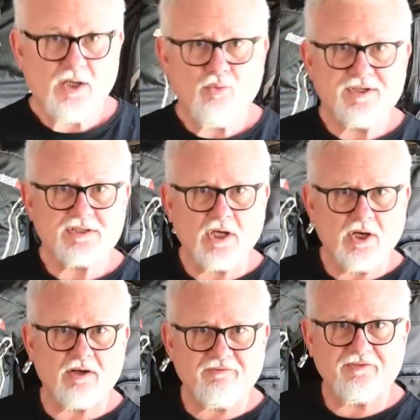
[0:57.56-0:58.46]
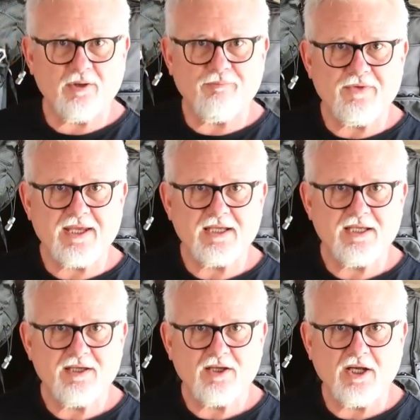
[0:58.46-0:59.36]
which I got from
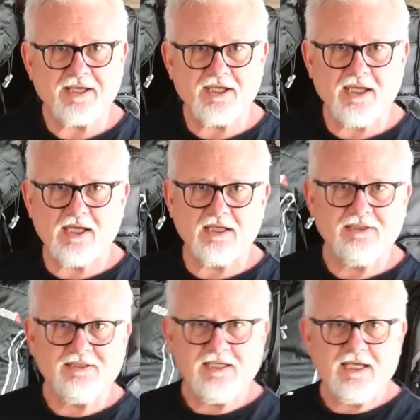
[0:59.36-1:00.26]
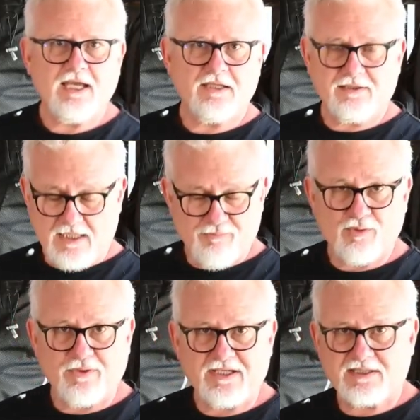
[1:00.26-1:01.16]
Ikea a couple of
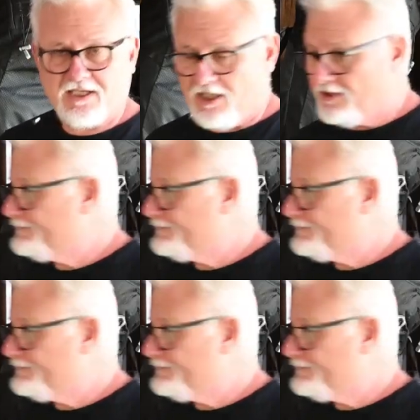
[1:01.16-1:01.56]
weeks ago.